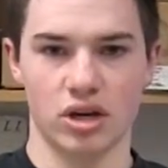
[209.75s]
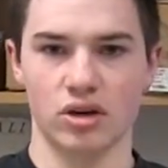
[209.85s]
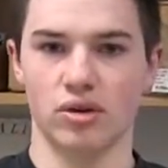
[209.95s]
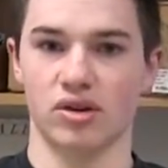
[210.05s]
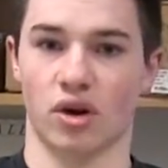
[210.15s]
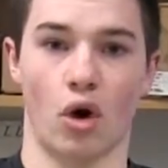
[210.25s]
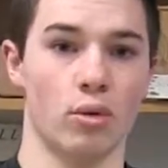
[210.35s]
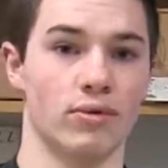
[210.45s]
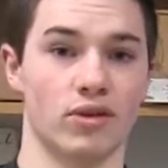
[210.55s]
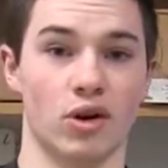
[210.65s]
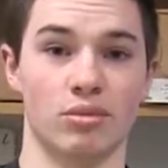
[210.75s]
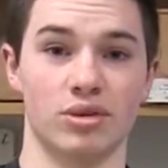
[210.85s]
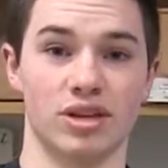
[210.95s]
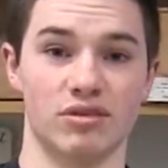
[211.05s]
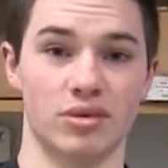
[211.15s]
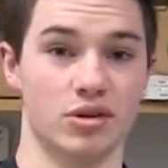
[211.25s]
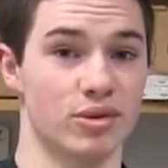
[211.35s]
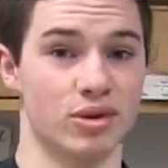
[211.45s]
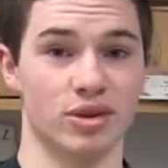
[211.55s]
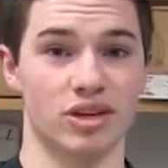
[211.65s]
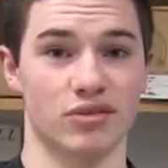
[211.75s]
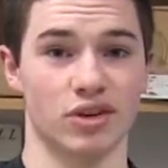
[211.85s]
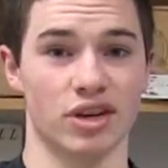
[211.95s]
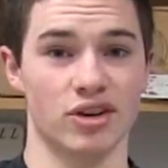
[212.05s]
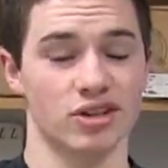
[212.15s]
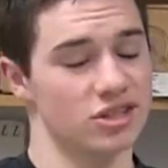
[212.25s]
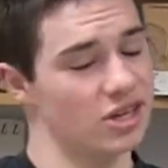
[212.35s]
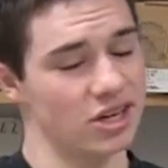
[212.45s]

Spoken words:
could do this at home if you don't believe me. You've been doing this for years.